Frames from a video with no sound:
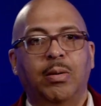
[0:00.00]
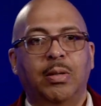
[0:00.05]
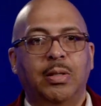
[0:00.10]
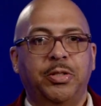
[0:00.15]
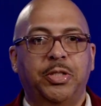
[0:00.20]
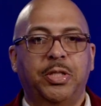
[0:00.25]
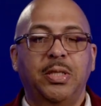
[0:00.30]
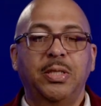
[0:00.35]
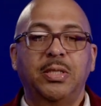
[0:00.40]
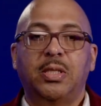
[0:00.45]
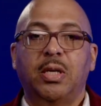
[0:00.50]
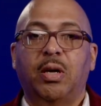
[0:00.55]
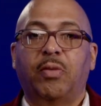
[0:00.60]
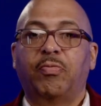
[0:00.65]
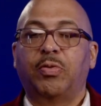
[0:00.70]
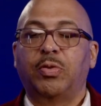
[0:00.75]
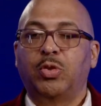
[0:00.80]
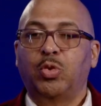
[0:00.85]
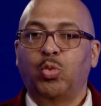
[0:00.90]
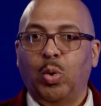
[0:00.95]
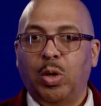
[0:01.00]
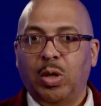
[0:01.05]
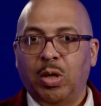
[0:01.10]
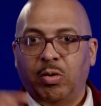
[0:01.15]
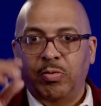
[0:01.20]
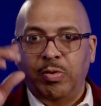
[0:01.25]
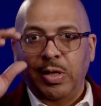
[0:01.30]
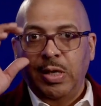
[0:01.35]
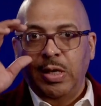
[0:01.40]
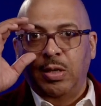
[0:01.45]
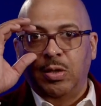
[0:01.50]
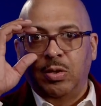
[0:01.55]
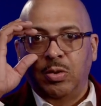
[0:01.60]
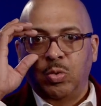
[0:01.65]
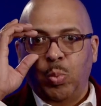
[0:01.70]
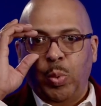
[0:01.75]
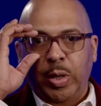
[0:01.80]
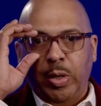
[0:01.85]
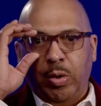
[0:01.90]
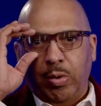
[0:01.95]
She suffered 12
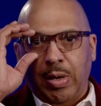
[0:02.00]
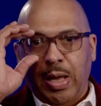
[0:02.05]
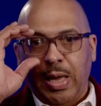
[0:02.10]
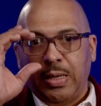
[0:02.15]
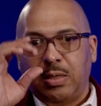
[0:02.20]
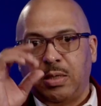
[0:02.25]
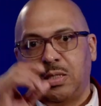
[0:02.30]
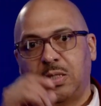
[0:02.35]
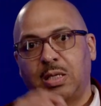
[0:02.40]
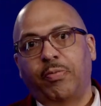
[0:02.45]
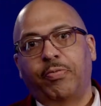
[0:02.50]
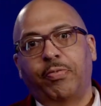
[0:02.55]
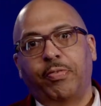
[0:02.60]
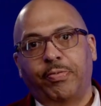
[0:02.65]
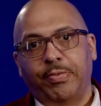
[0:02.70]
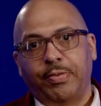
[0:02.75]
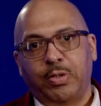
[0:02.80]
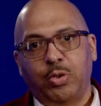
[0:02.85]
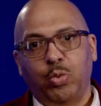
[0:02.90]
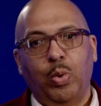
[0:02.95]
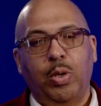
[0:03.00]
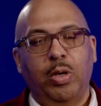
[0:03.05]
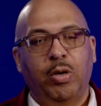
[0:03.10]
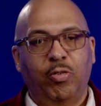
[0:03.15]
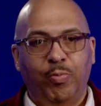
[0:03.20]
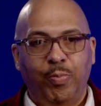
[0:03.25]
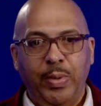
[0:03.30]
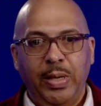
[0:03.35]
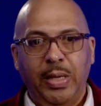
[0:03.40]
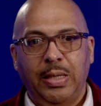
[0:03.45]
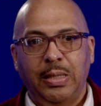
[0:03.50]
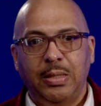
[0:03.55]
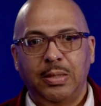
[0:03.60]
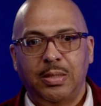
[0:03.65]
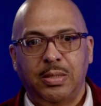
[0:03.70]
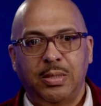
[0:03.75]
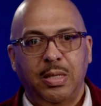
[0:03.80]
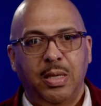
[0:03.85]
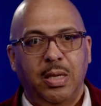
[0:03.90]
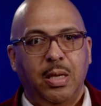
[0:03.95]
years. We don't like to suffer for 12
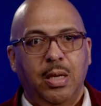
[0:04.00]
minutes.